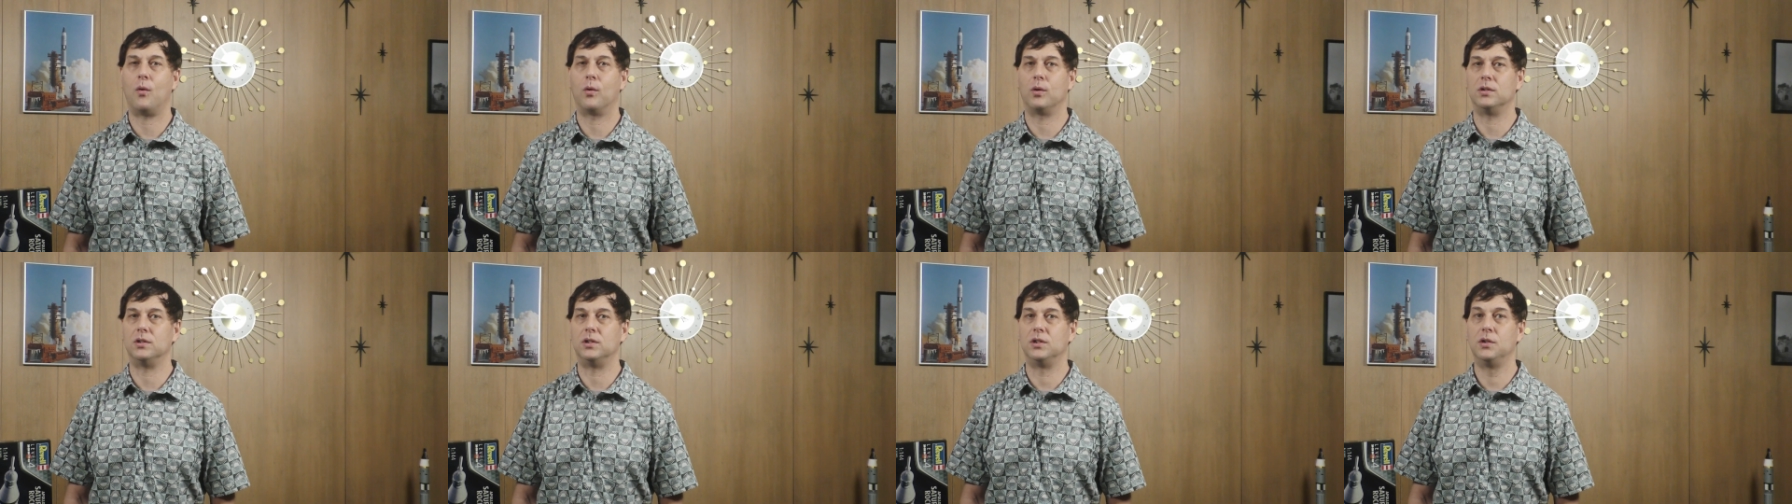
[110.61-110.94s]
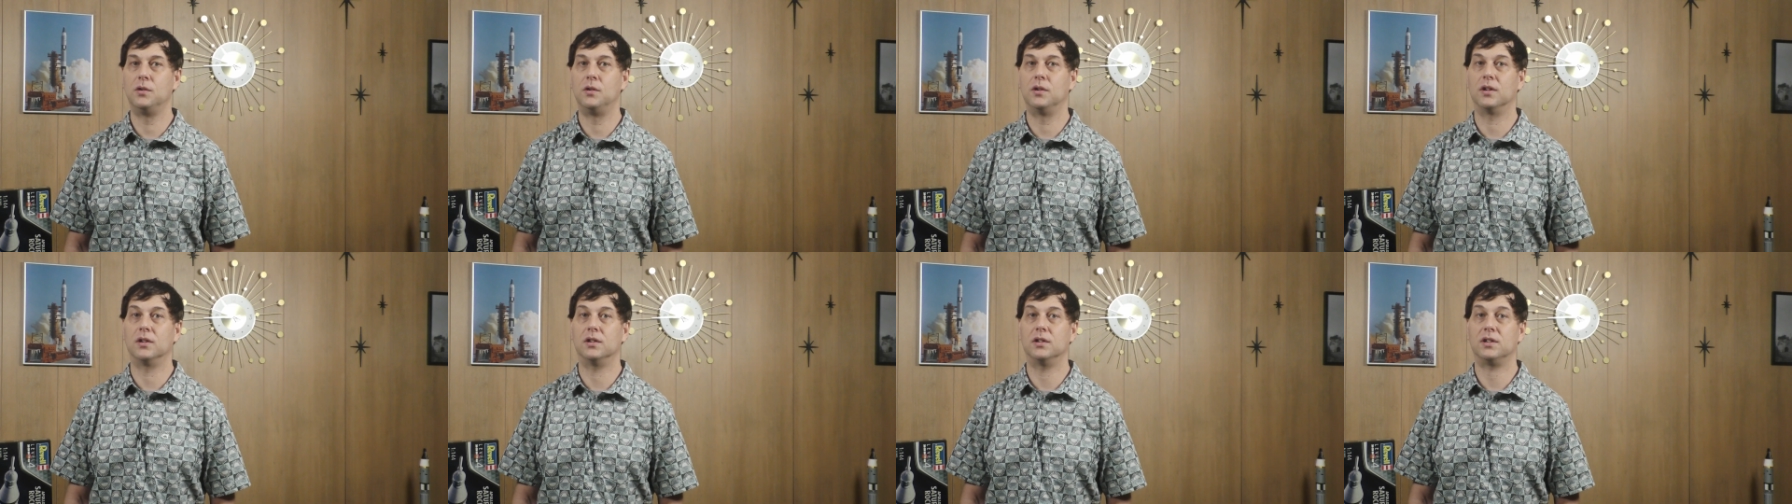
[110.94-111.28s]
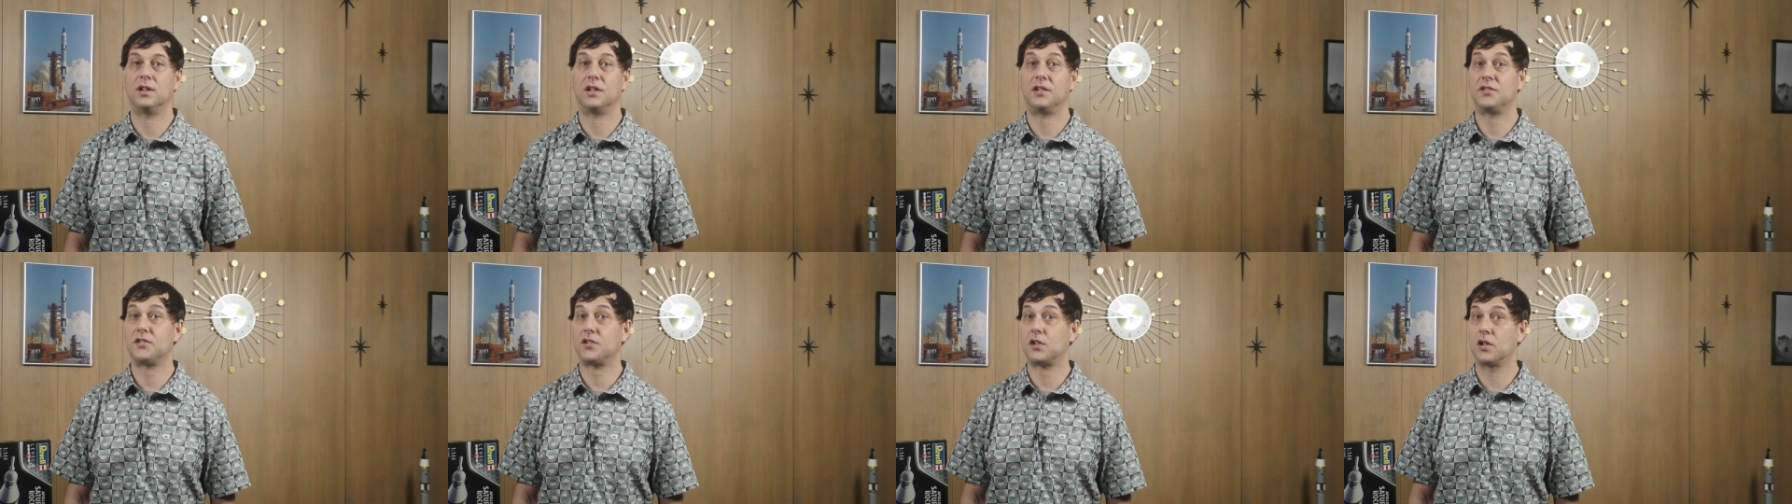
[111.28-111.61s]
or Lunar
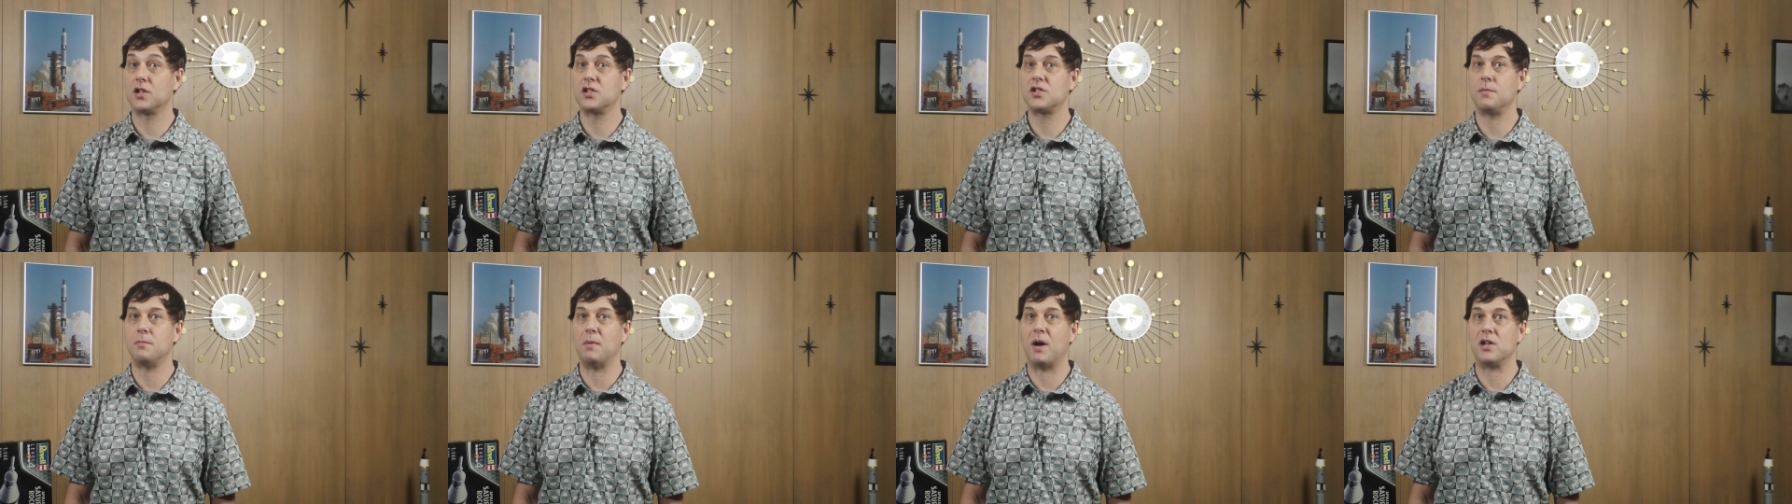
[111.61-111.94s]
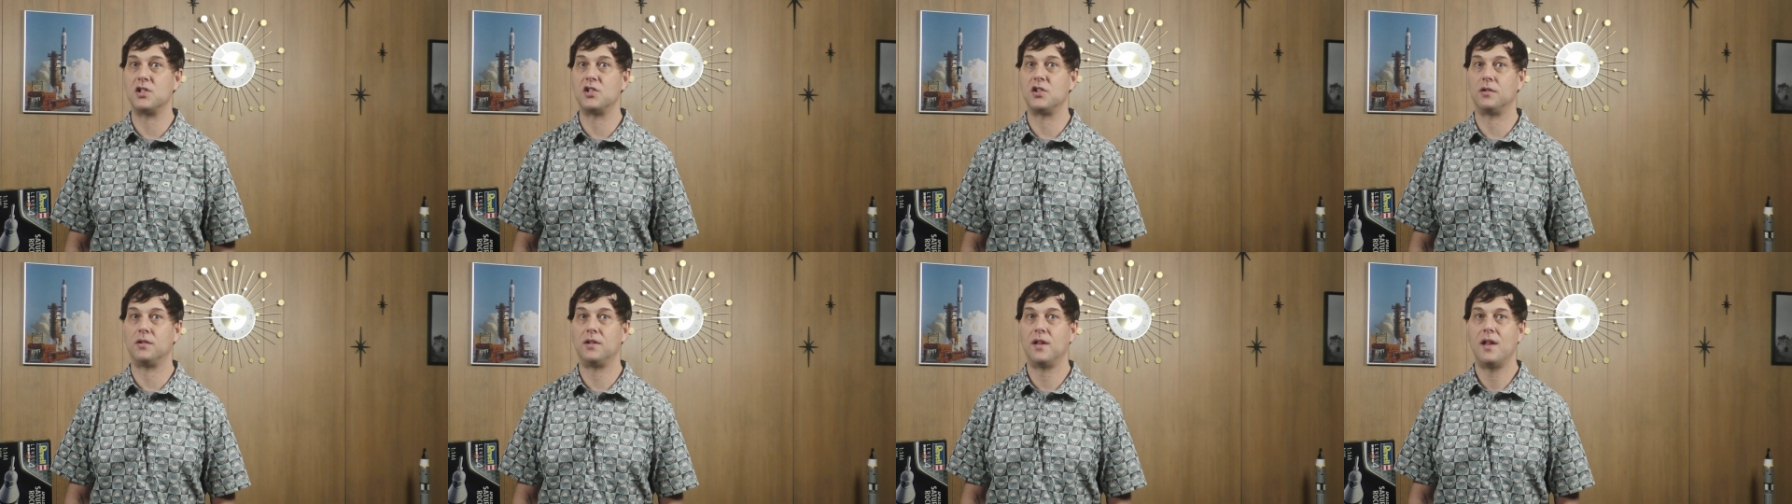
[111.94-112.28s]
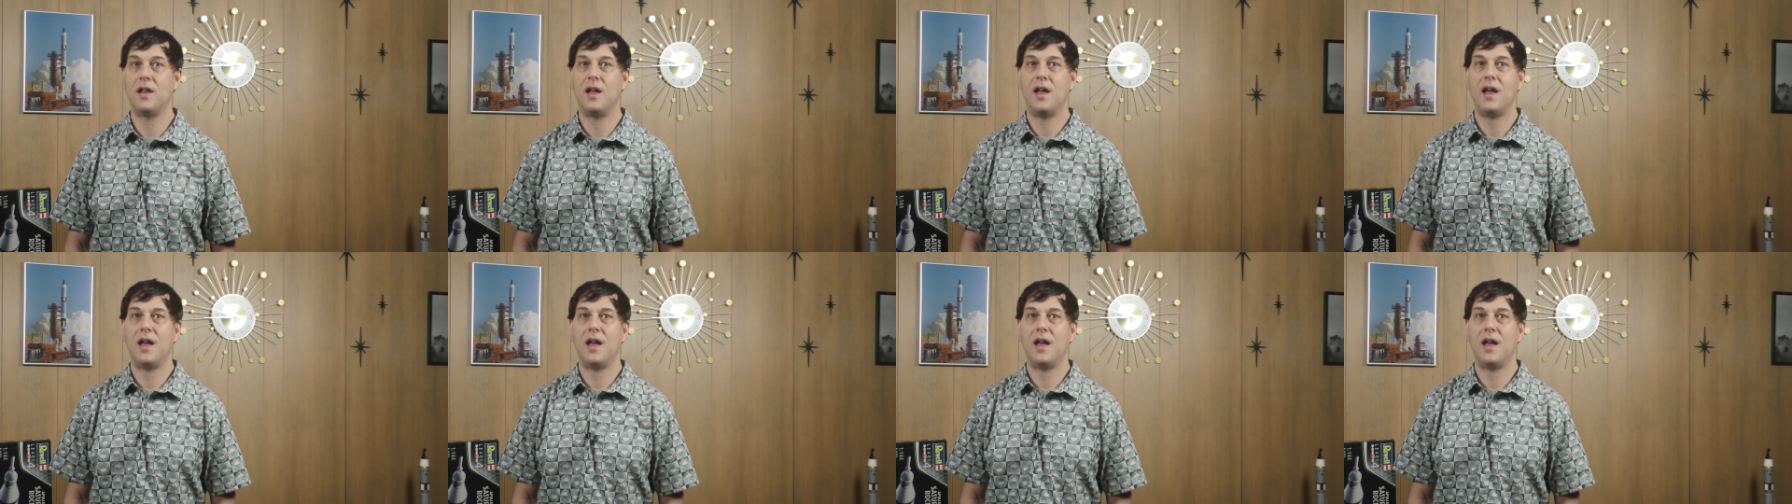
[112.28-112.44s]
Excursion Module,